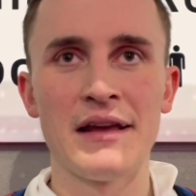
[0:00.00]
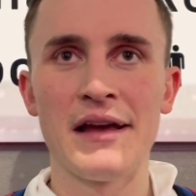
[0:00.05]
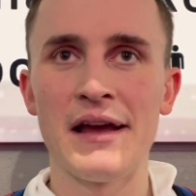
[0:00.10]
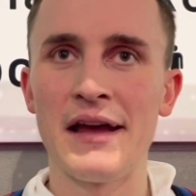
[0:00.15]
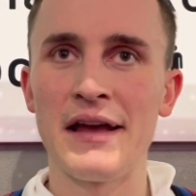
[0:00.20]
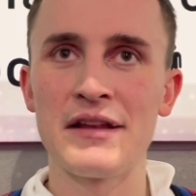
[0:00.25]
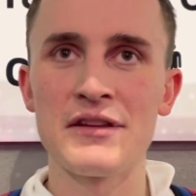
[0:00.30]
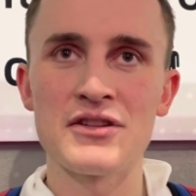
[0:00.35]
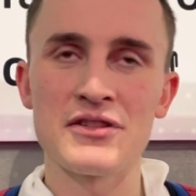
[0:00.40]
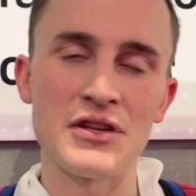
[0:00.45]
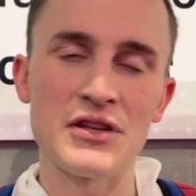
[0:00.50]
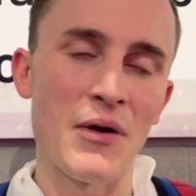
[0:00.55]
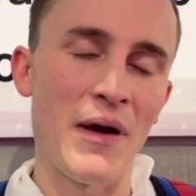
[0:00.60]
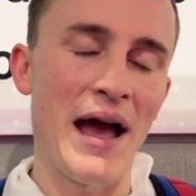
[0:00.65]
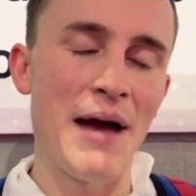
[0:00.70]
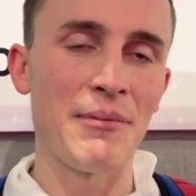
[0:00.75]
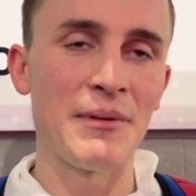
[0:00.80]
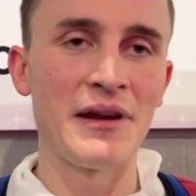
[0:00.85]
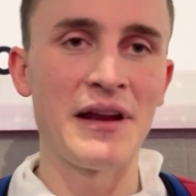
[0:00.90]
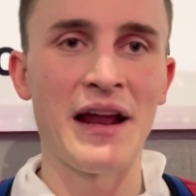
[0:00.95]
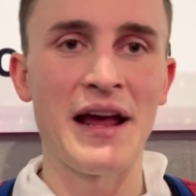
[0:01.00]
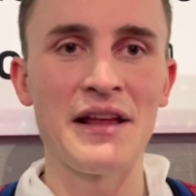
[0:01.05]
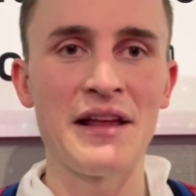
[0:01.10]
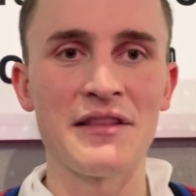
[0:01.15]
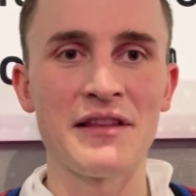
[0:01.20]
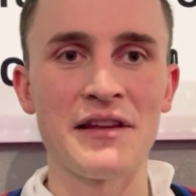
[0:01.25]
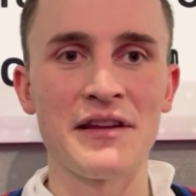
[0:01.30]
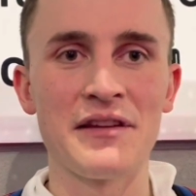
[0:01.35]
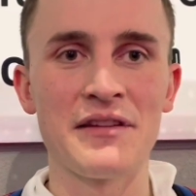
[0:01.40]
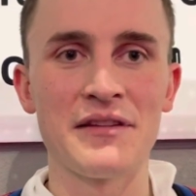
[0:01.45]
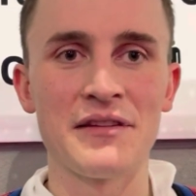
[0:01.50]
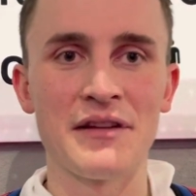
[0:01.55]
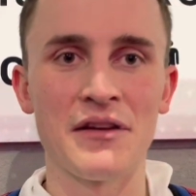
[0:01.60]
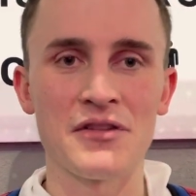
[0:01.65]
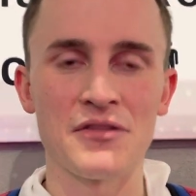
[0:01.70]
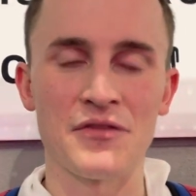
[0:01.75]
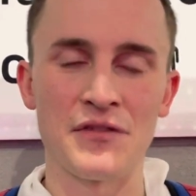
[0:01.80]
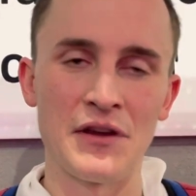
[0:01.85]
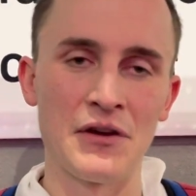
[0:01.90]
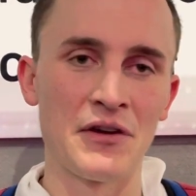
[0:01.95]
it just so happened tonight that I
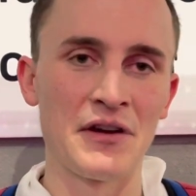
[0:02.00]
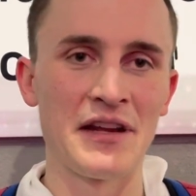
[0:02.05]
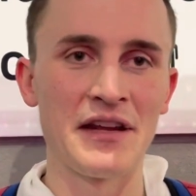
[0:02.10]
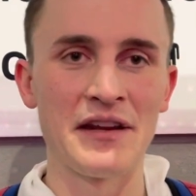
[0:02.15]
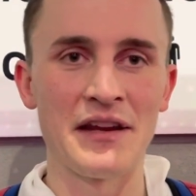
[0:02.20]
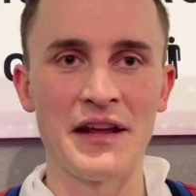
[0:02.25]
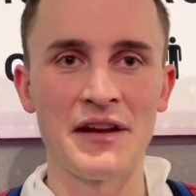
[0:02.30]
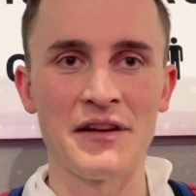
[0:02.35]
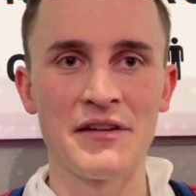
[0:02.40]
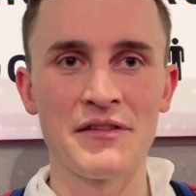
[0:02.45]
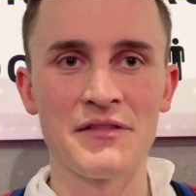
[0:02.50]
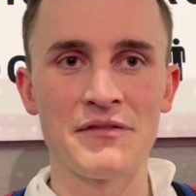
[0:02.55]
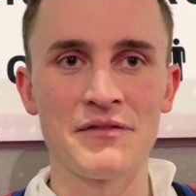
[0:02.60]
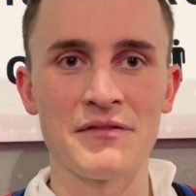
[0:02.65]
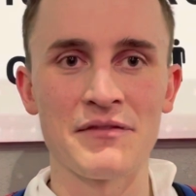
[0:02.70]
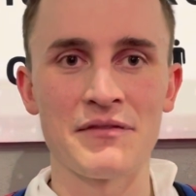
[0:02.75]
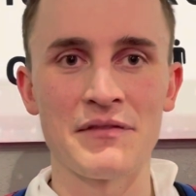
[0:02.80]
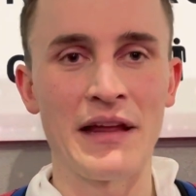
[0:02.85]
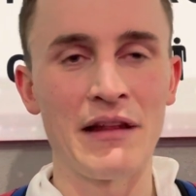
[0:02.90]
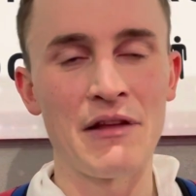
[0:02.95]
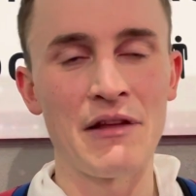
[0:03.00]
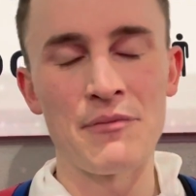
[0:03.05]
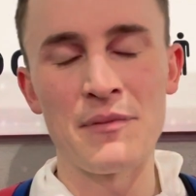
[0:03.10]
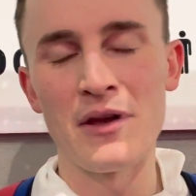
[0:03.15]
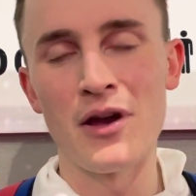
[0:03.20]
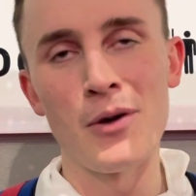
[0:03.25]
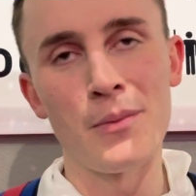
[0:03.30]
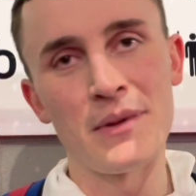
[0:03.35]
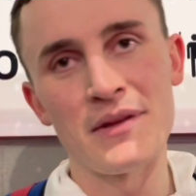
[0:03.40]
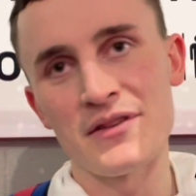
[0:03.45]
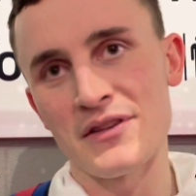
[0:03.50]
was feeling it, and they left me open.